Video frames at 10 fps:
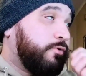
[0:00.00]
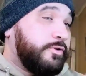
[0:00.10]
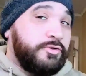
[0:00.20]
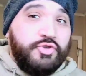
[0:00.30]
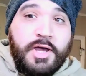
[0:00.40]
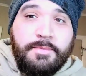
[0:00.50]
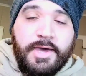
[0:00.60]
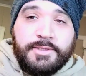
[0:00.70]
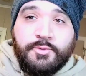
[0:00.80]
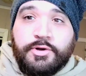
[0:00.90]
What are the
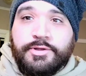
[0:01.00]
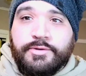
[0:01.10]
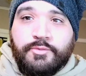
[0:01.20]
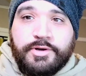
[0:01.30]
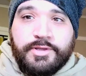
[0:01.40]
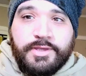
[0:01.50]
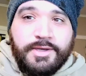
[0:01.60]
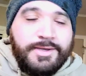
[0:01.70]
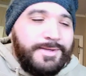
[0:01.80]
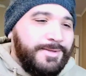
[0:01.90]
drawbacks? What are the, what are
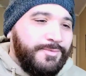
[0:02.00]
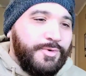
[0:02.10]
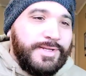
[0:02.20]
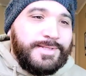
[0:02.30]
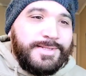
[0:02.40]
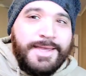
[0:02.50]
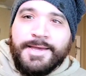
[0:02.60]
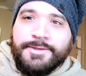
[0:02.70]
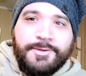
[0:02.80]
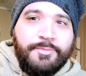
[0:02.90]
the what is
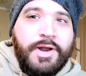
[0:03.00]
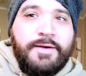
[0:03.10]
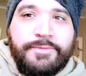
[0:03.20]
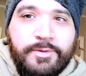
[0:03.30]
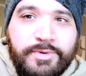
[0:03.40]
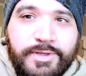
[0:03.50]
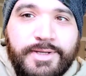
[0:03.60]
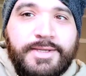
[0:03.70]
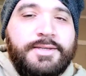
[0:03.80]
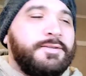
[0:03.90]
the
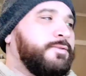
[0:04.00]
profitability?